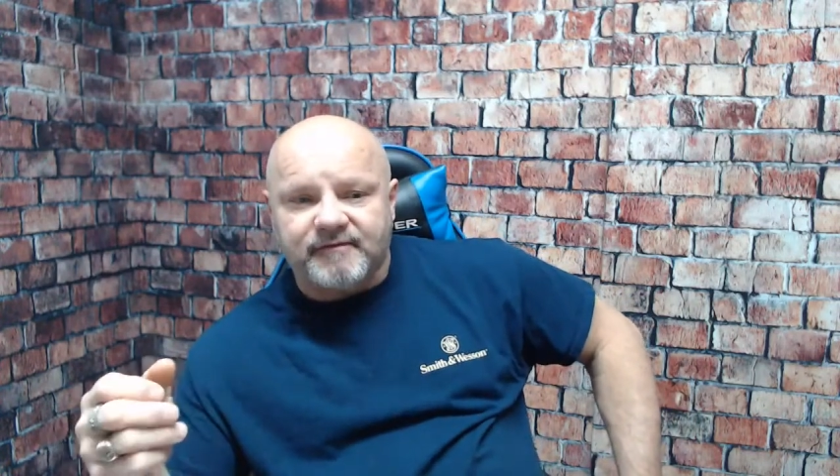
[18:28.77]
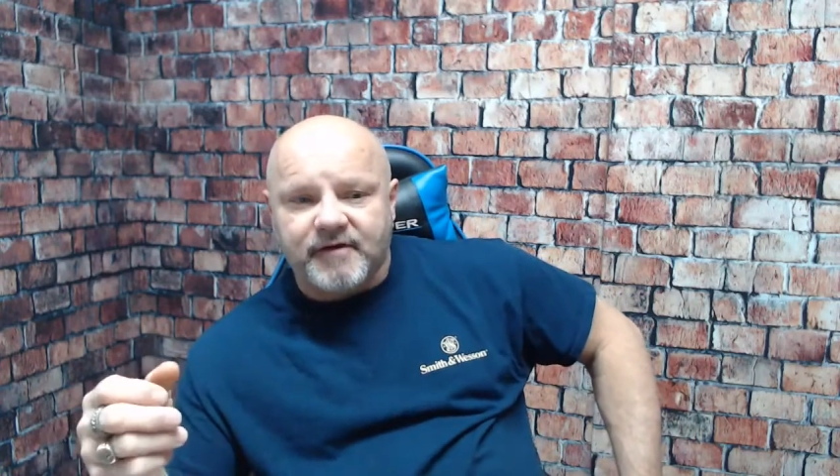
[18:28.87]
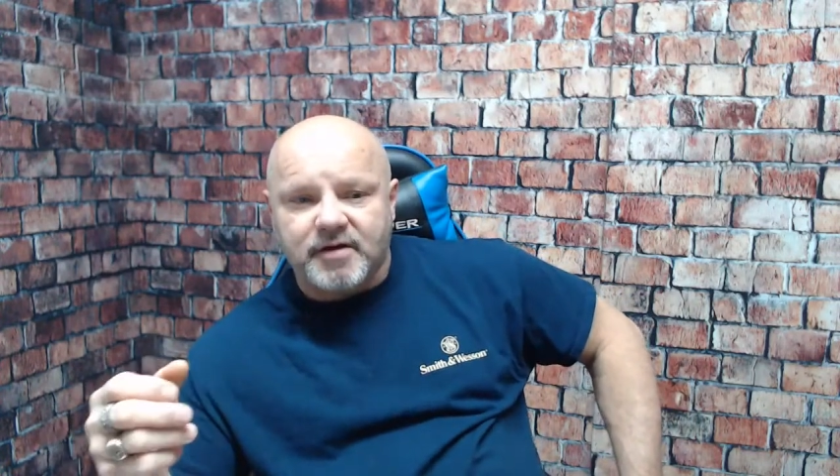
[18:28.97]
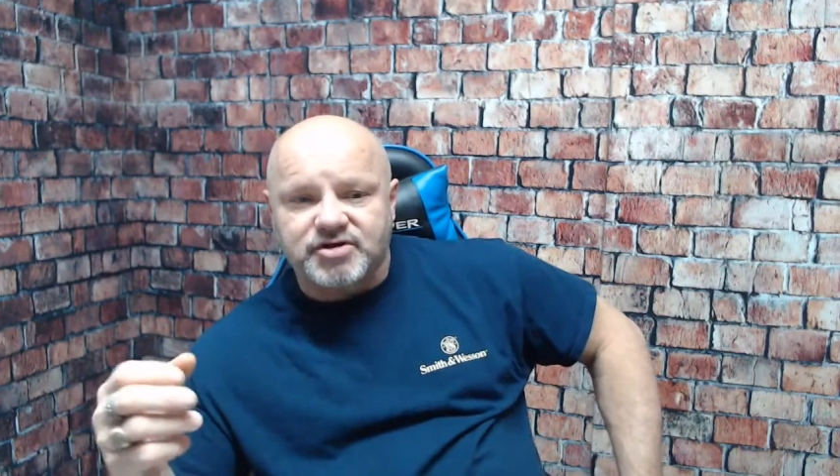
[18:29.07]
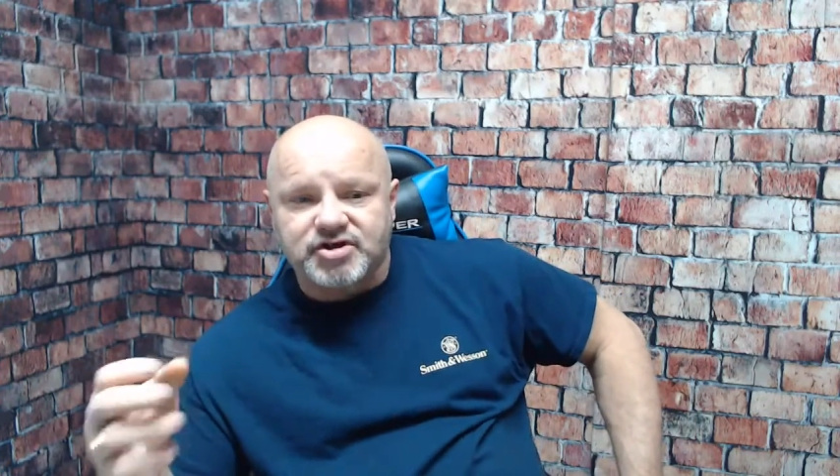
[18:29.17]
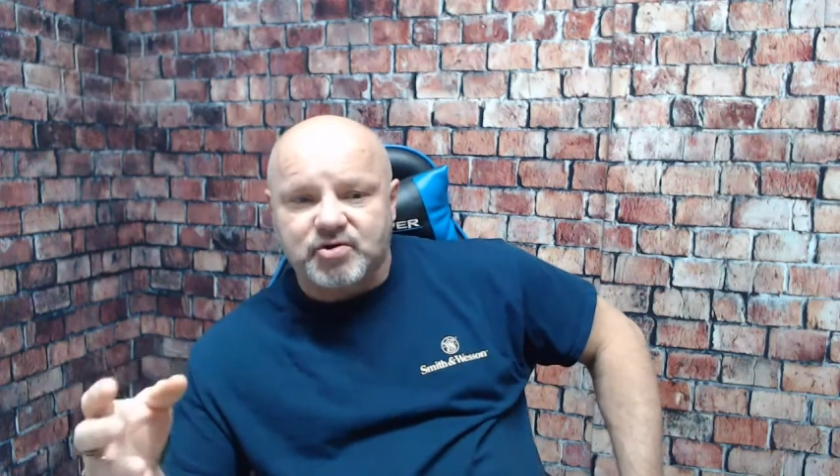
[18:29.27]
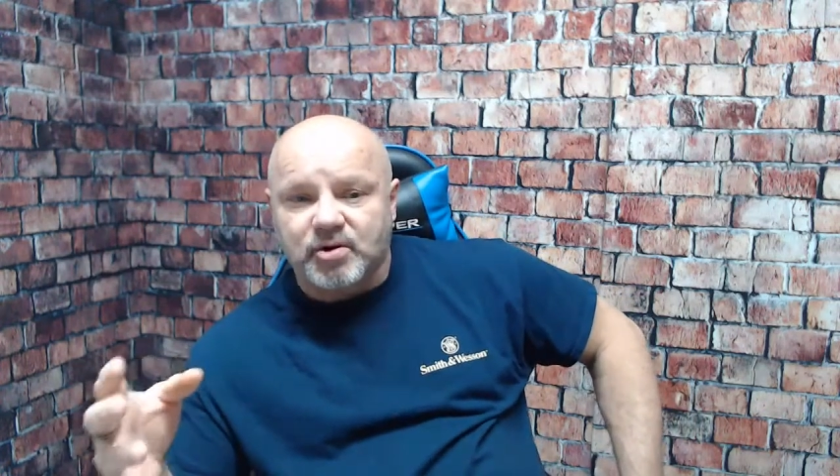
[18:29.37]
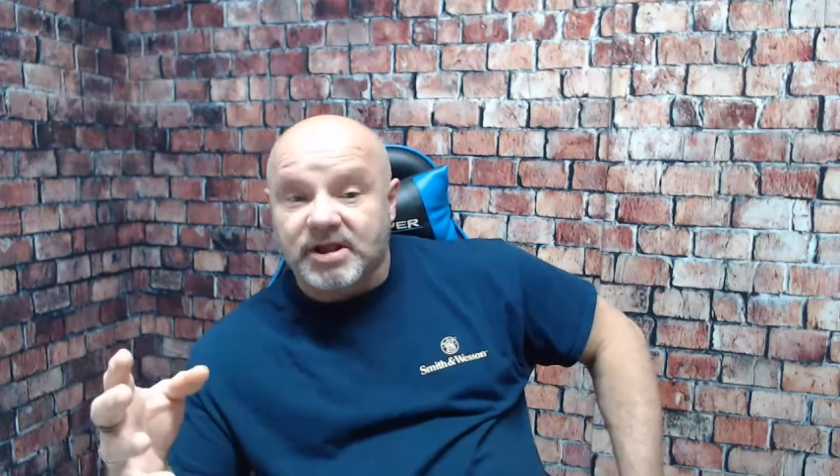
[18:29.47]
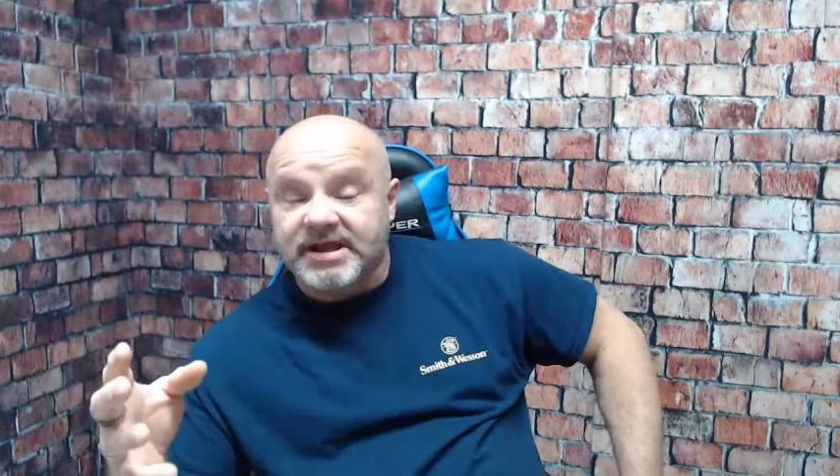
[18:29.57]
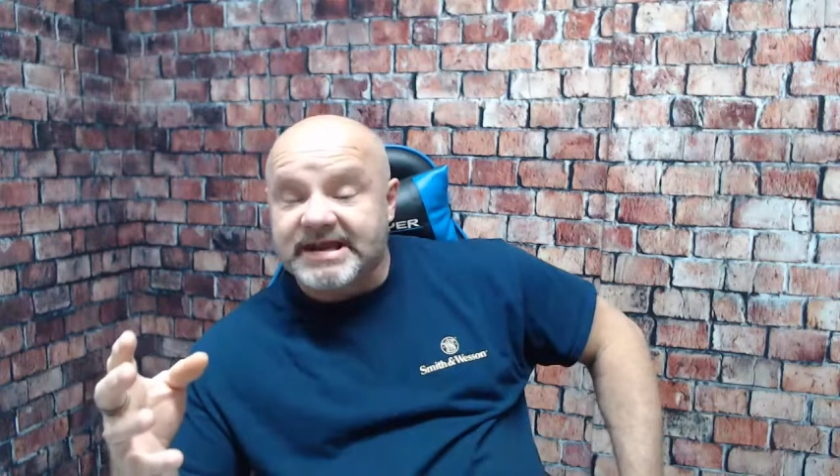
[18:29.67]
phones
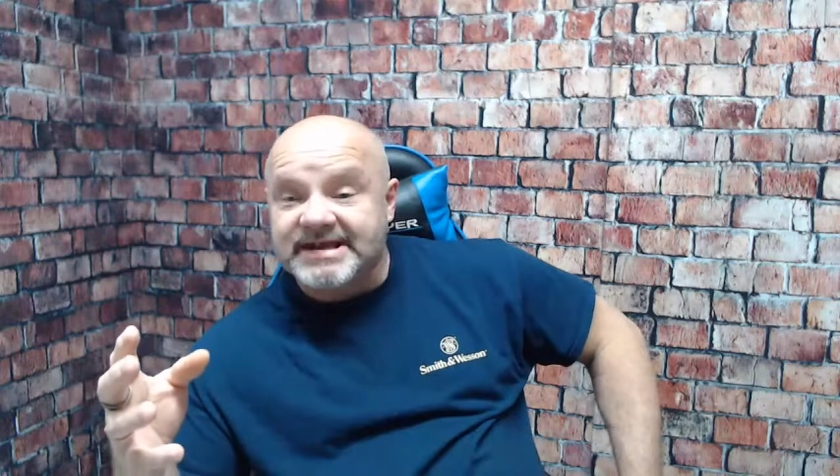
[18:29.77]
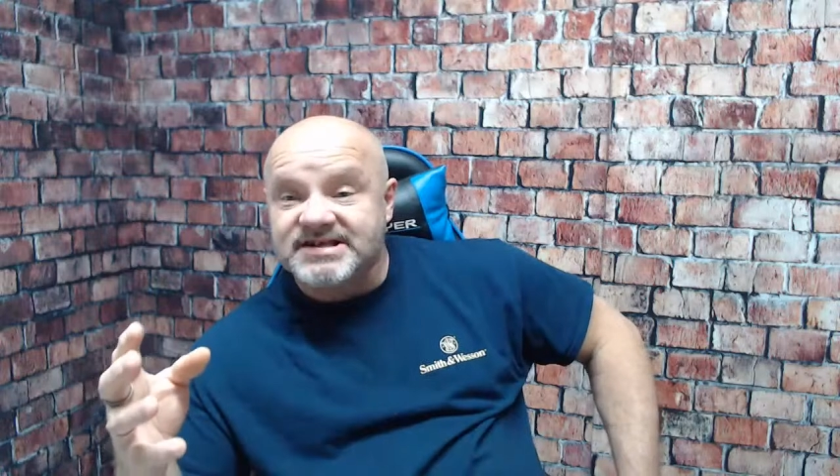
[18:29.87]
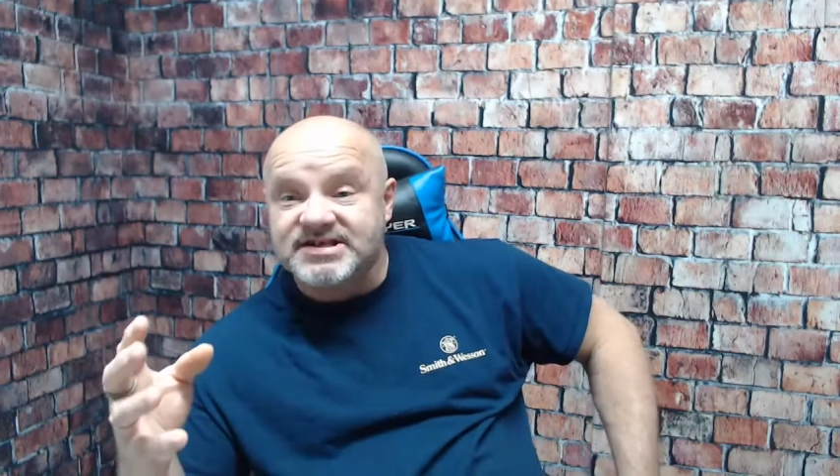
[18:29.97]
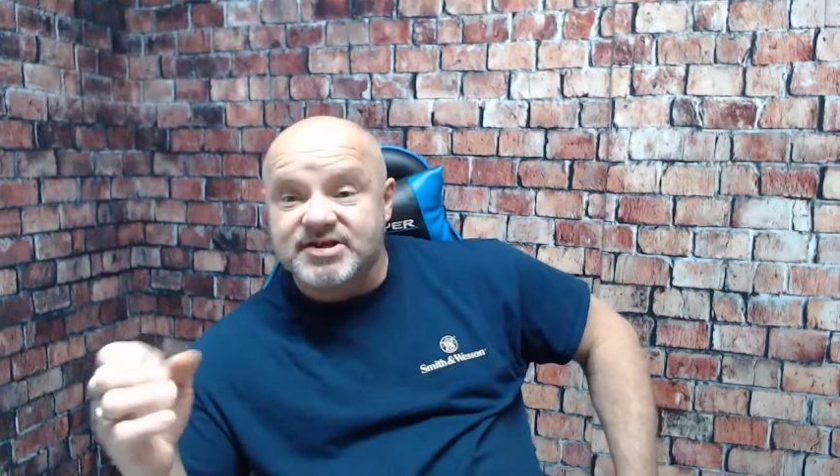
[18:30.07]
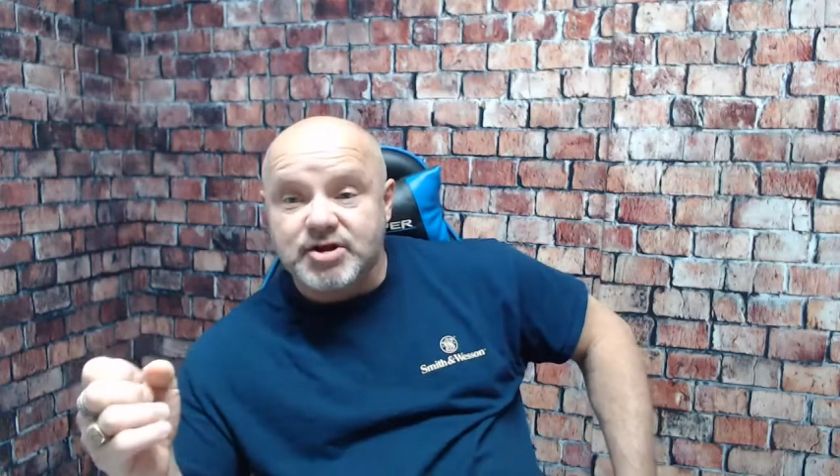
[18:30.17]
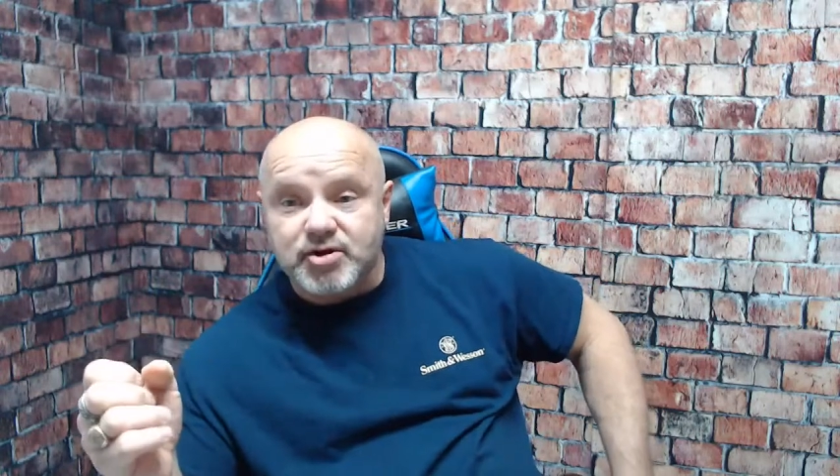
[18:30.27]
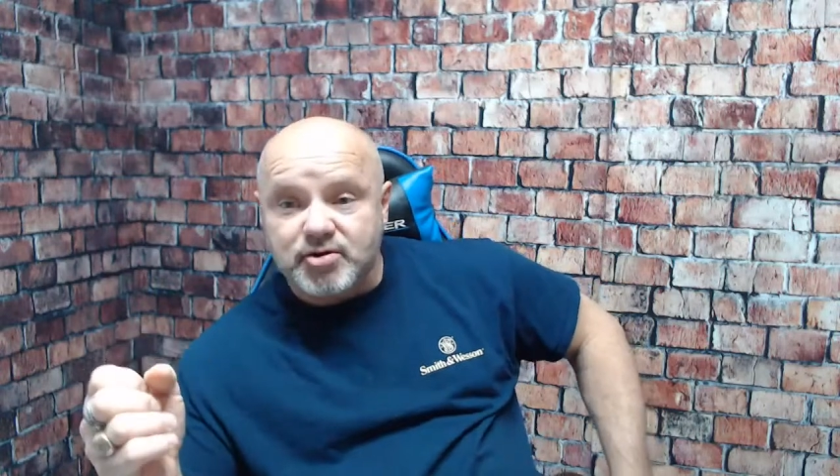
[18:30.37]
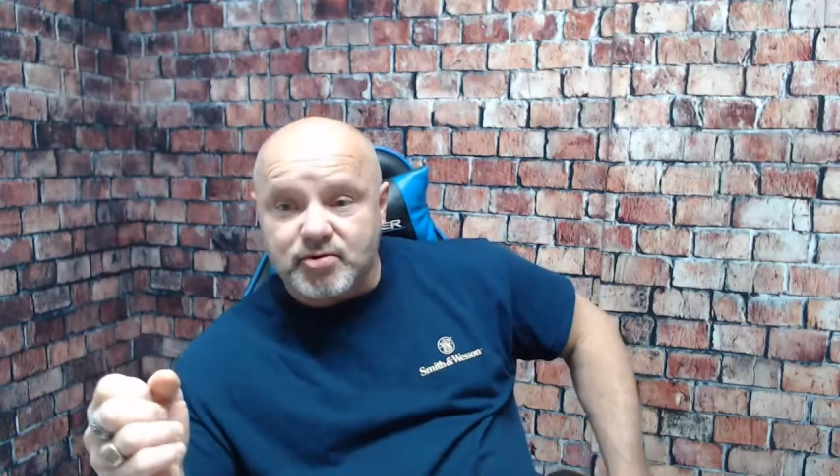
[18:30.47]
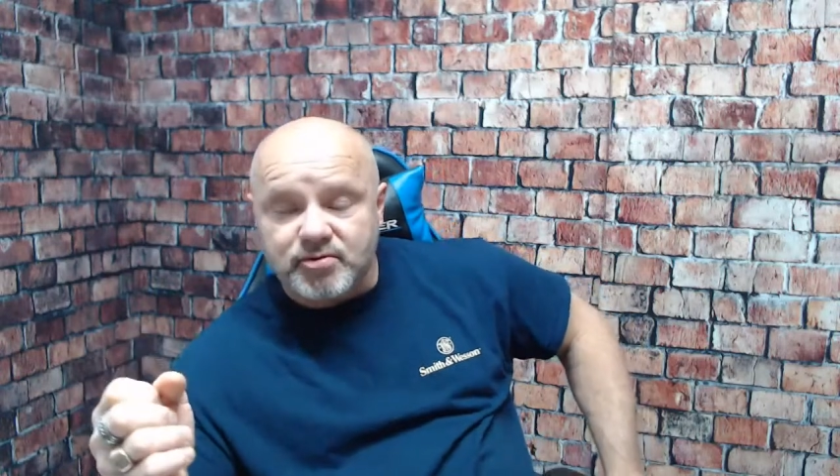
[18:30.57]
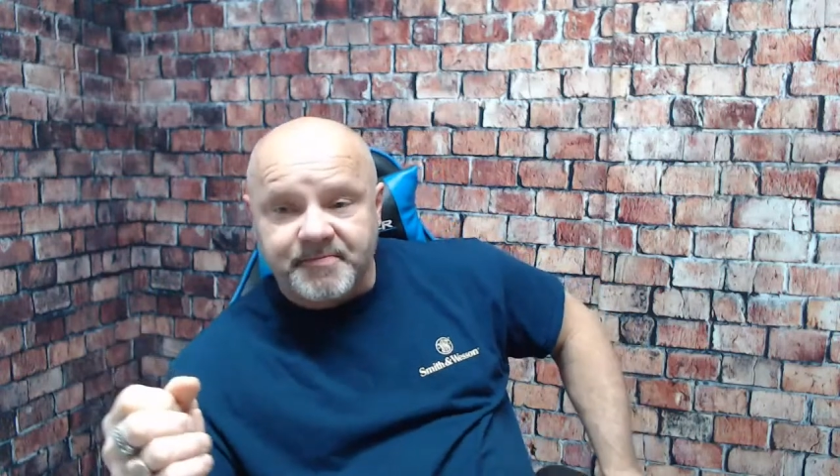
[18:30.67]
surely is
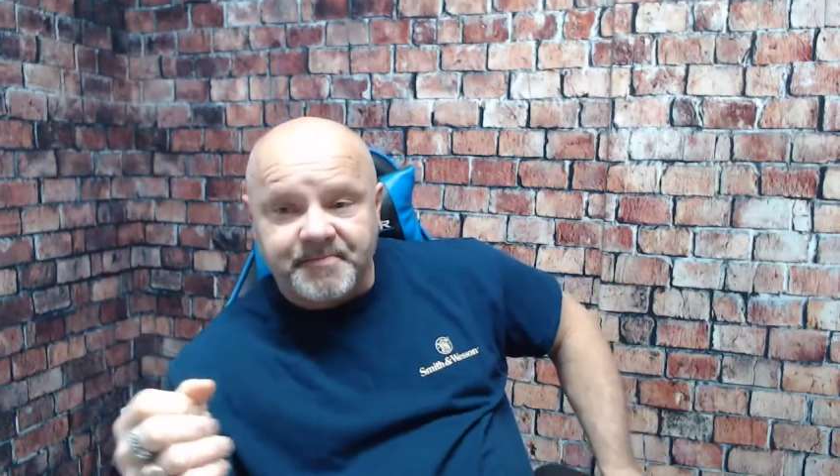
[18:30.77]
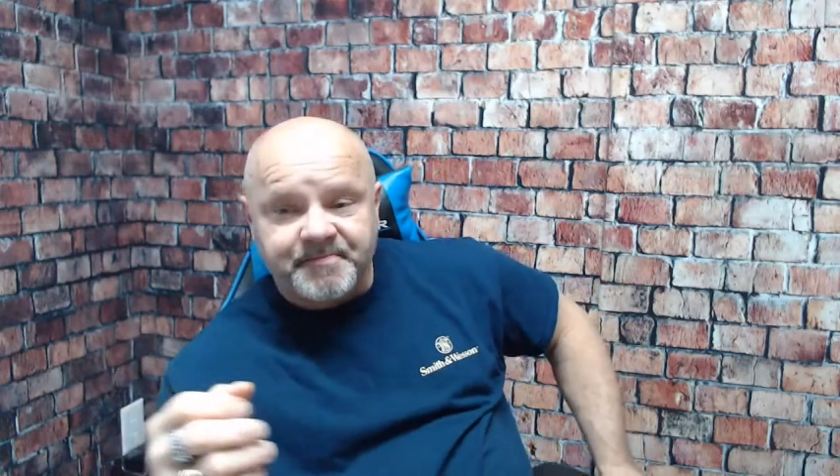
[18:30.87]
new,